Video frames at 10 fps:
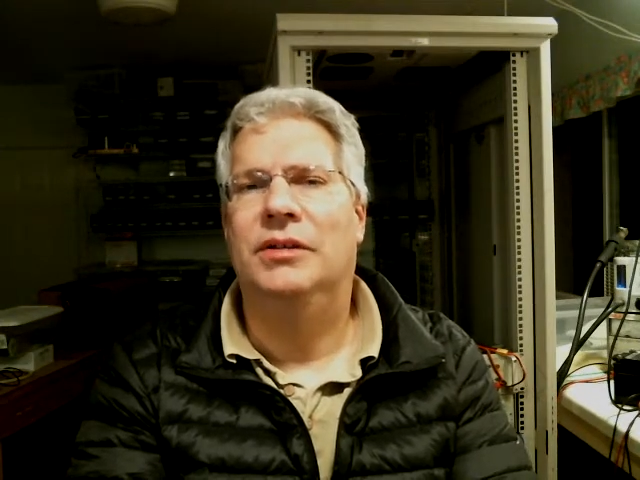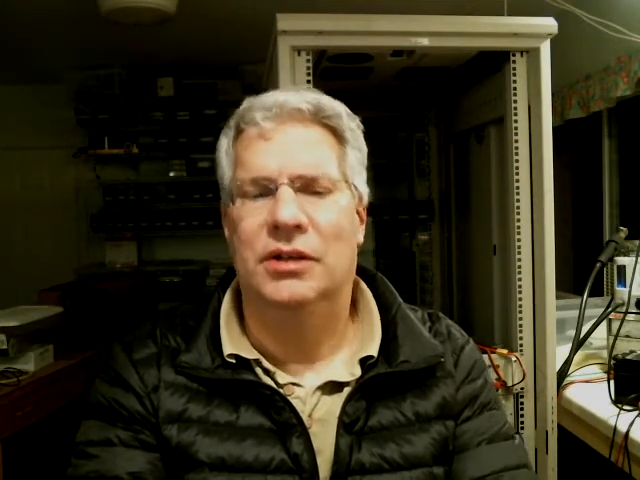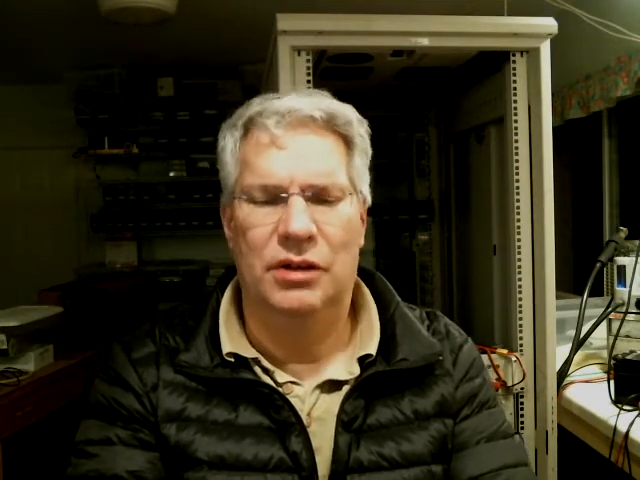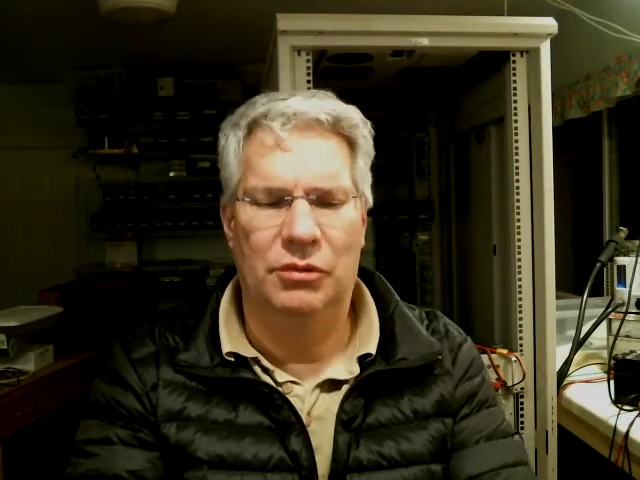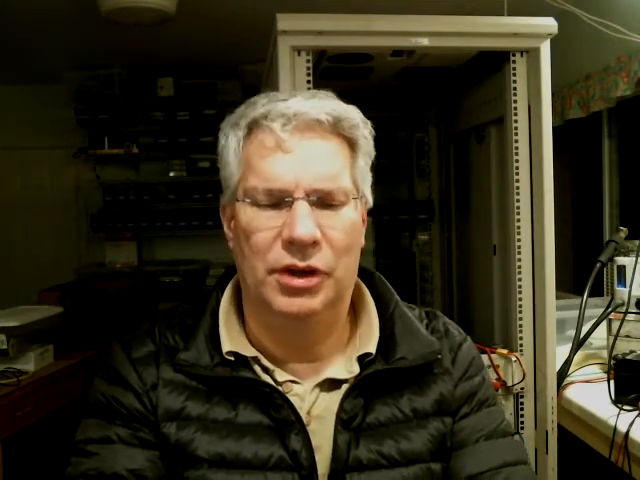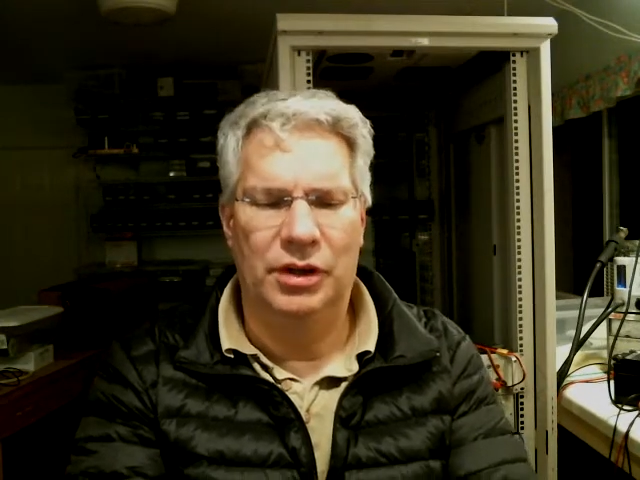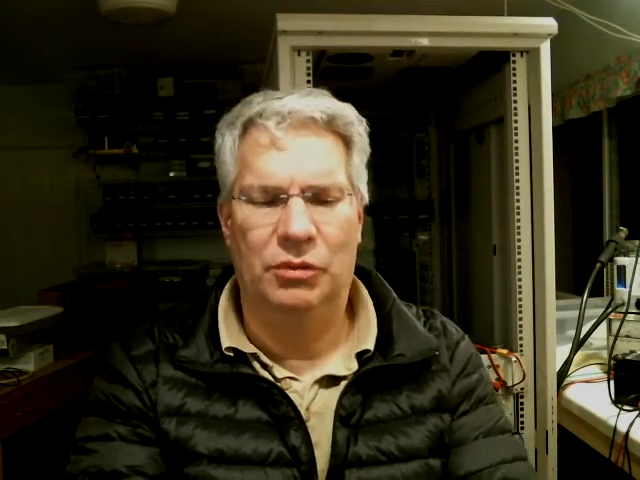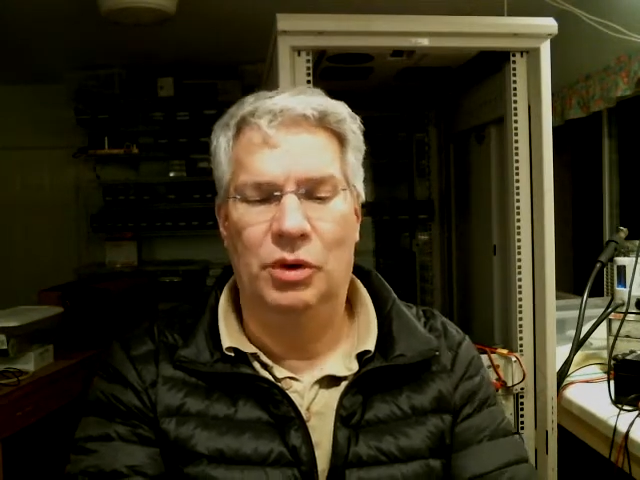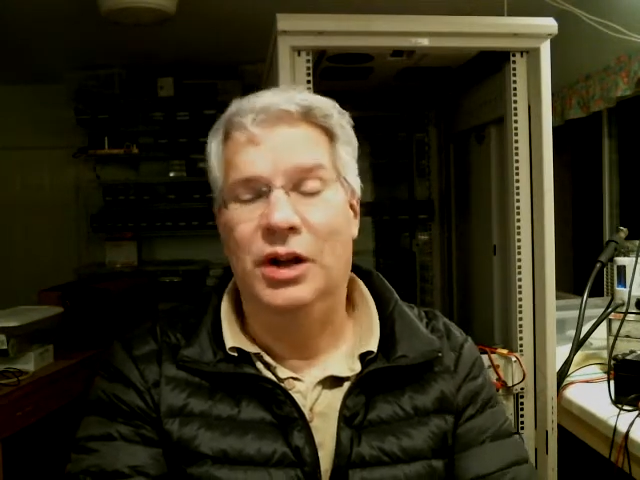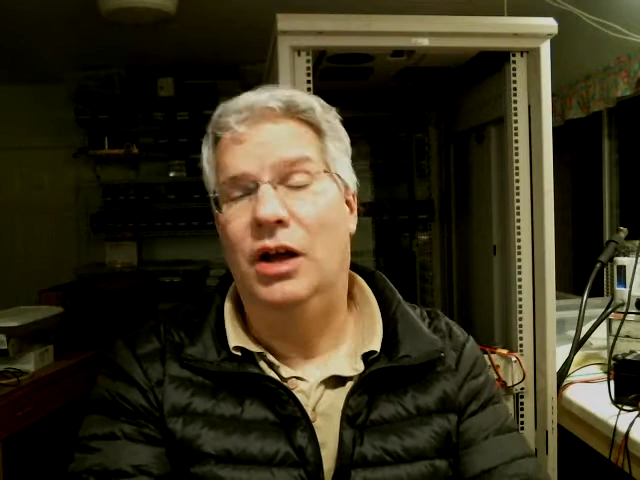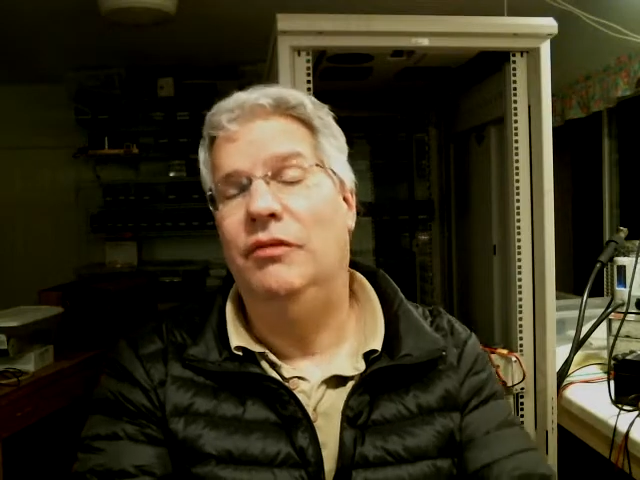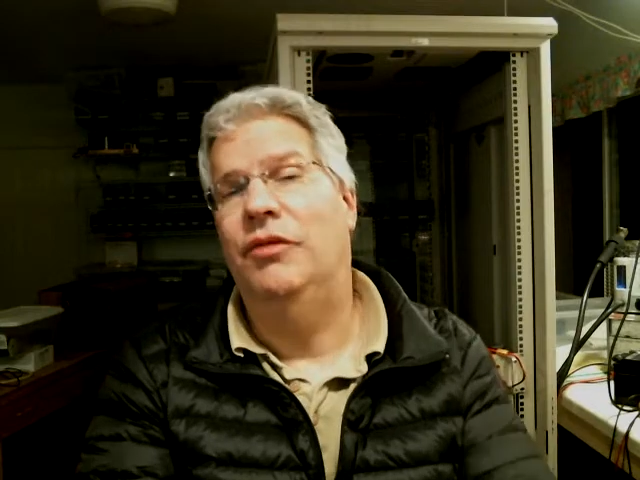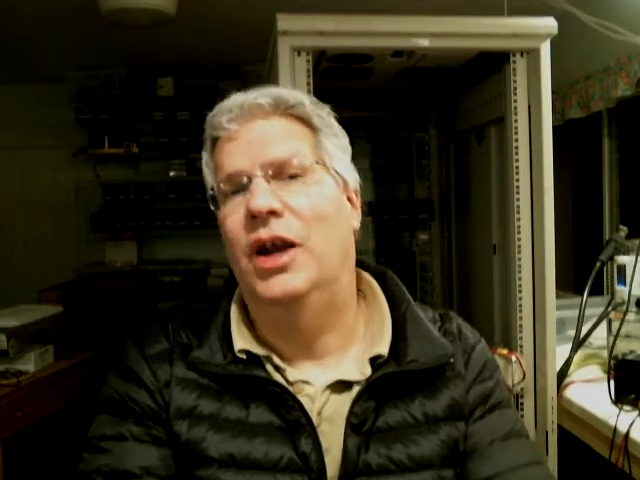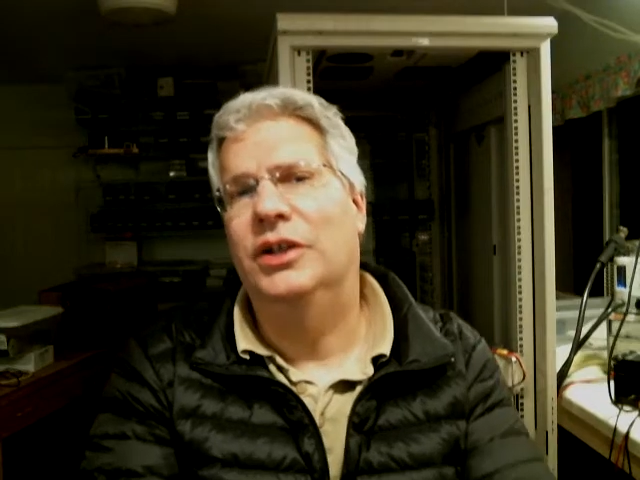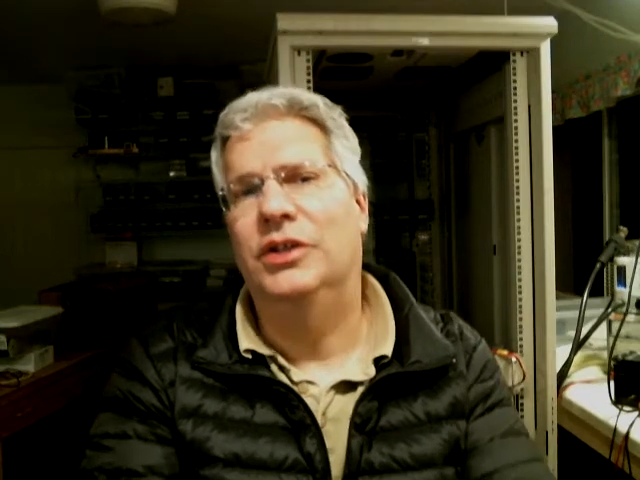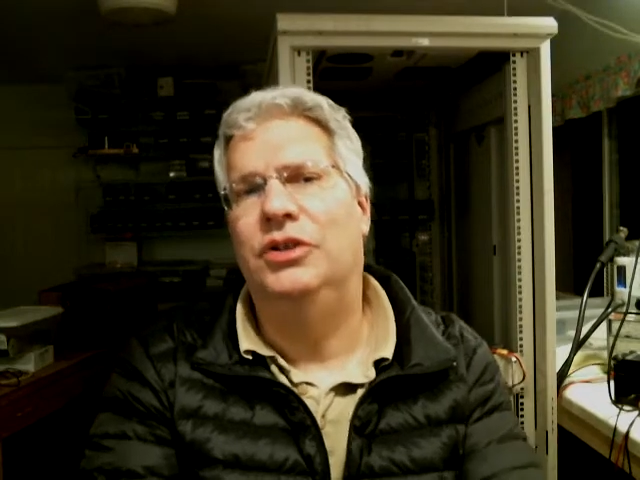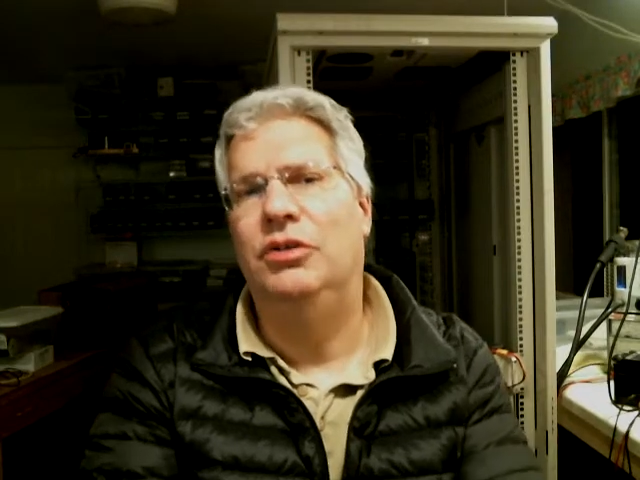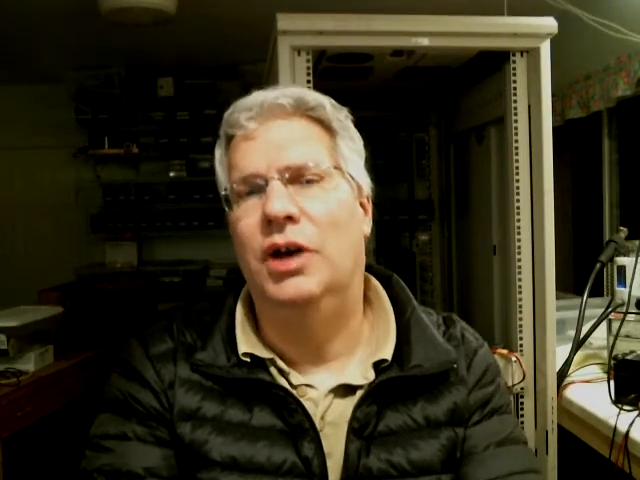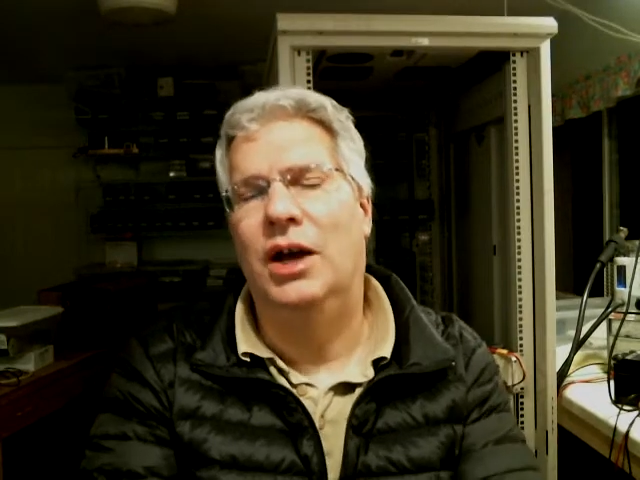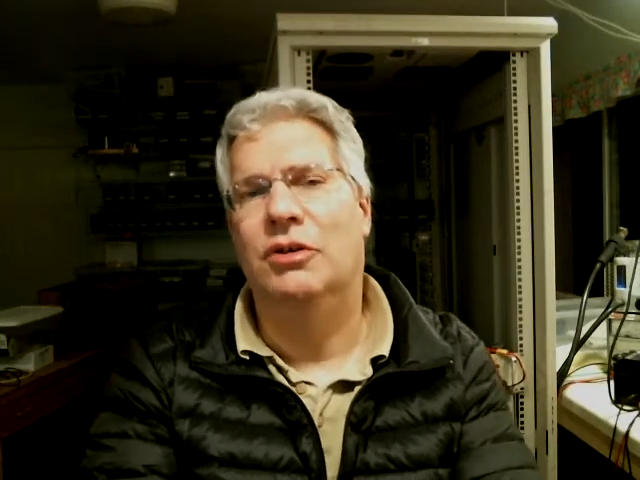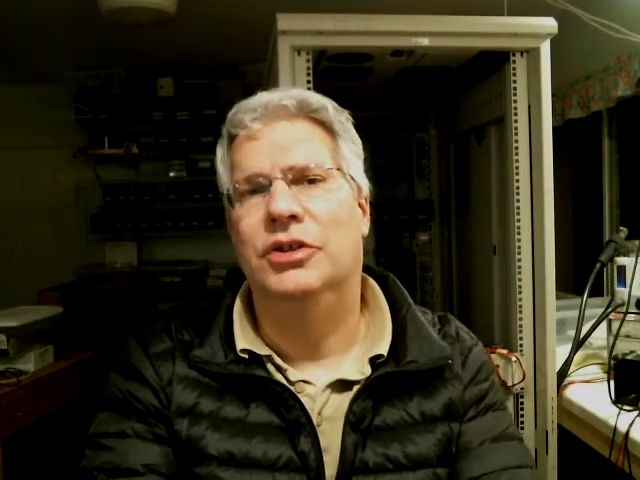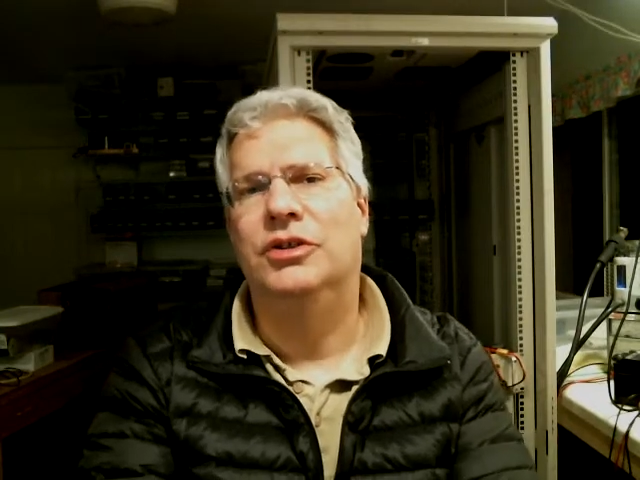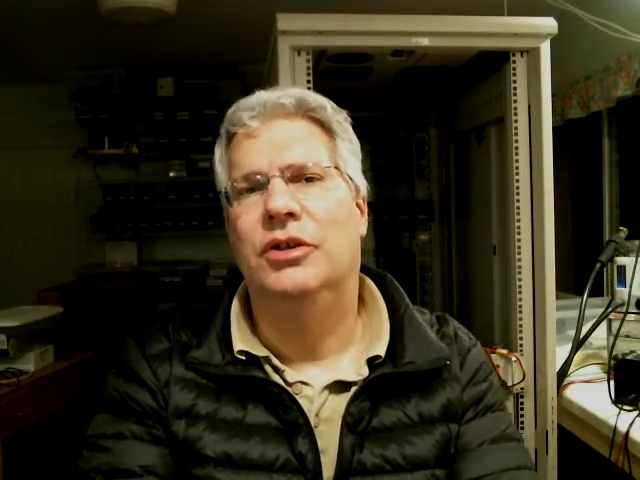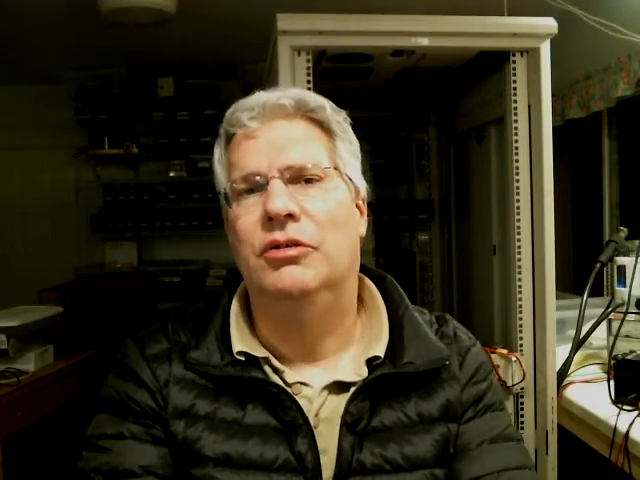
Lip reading: And it went on for actually 2 hours.